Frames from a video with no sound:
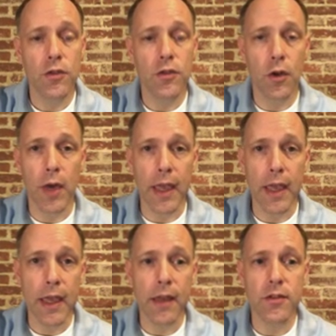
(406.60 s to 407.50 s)
So
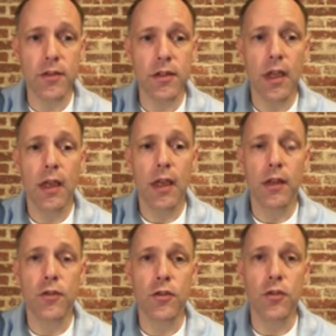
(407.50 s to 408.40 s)
x
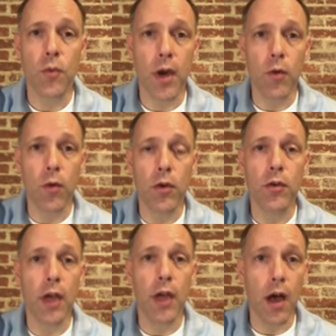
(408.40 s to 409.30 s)
is the square
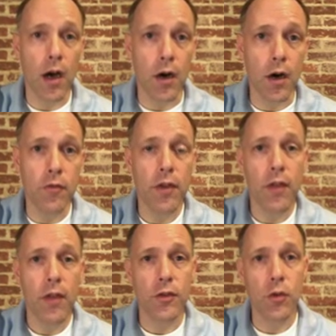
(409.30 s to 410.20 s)
root of
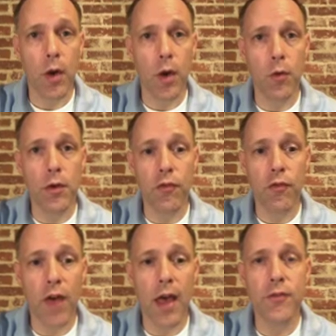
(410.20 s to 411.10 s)
the square root of
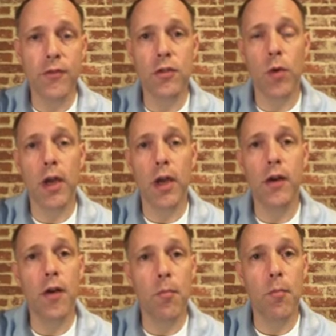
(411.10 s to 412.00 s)
5
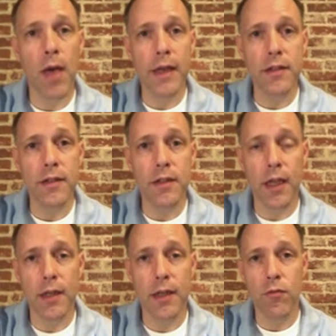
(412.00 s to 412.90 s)
squared minus
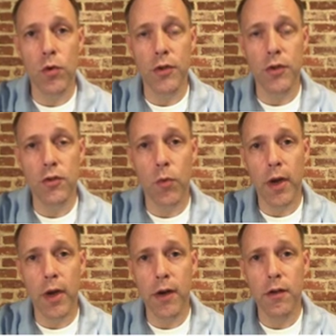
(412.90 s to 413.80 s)
-1
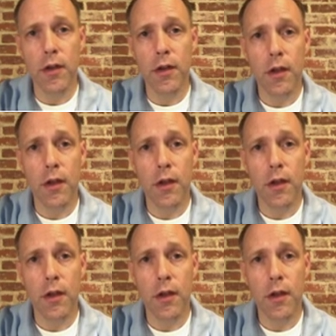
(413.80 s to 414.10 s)
squared.